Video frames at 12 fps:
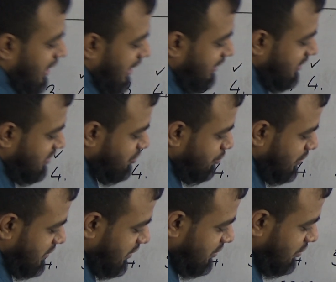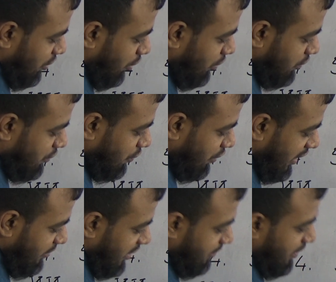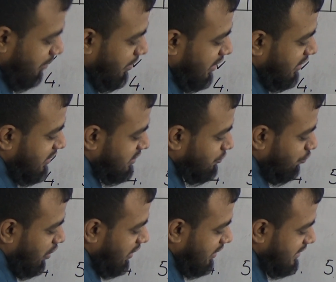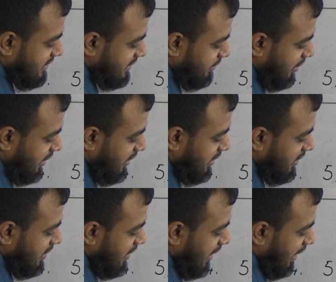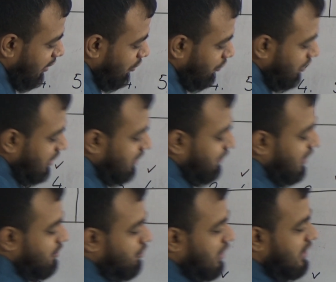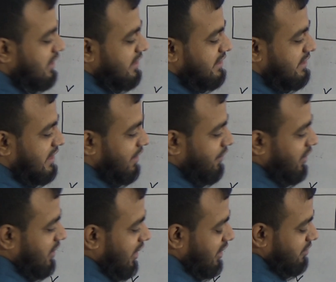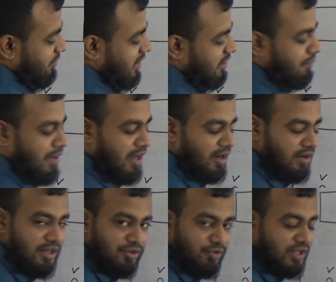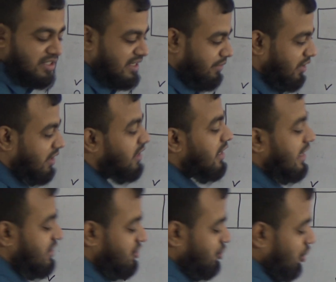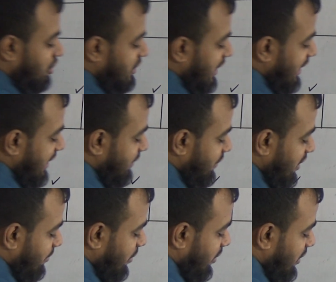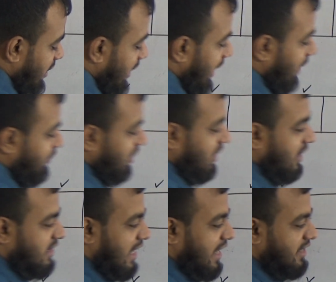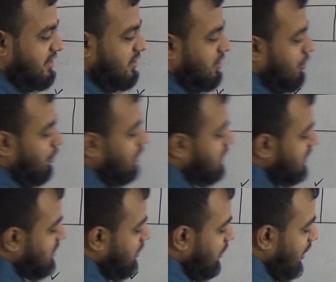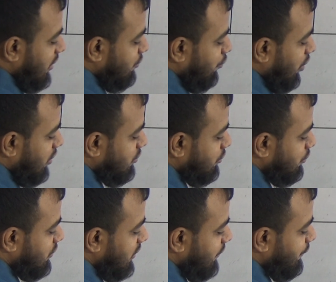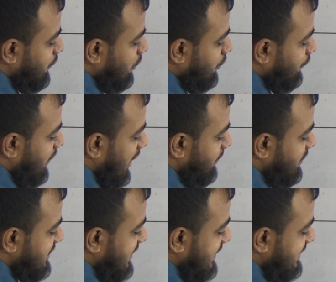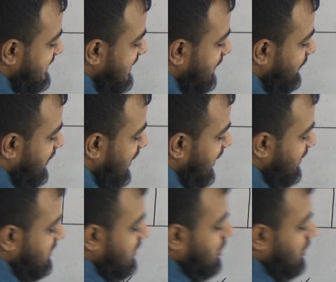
and these 2 sticks also can make pair, but this 1 is remaining alone. That is why 7 can't make pair. That is why 7 is not an even number. After that 8, we'll test now 8. 1, 2, 3, 4, 5, 6, 7, 8.